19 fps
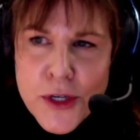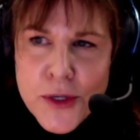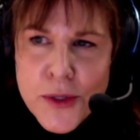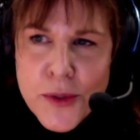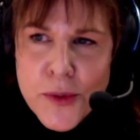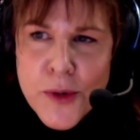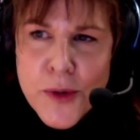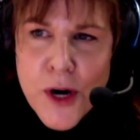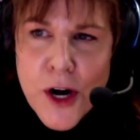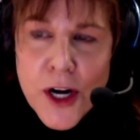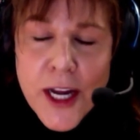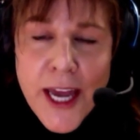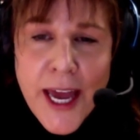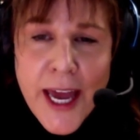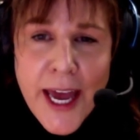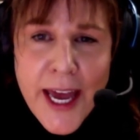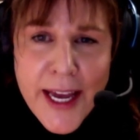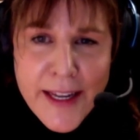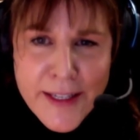to
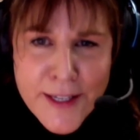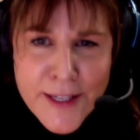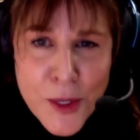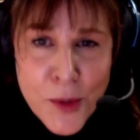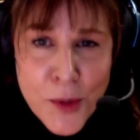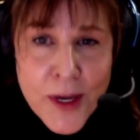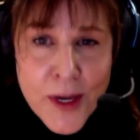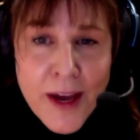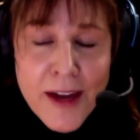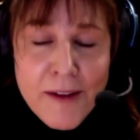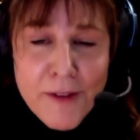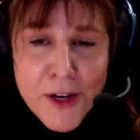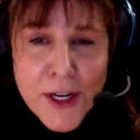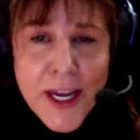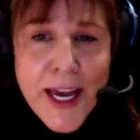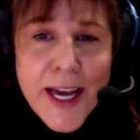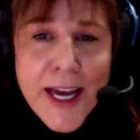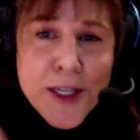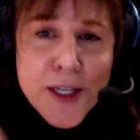arcades, the old kind of
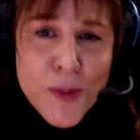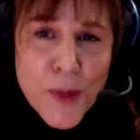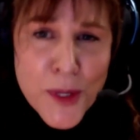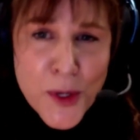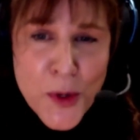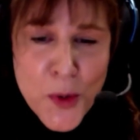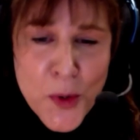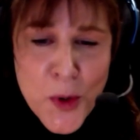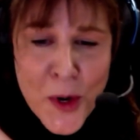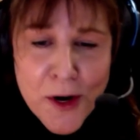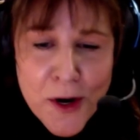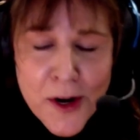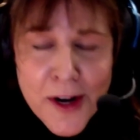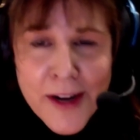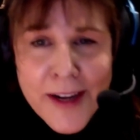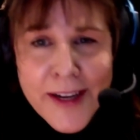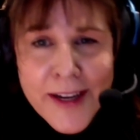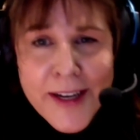arcades with a quarter,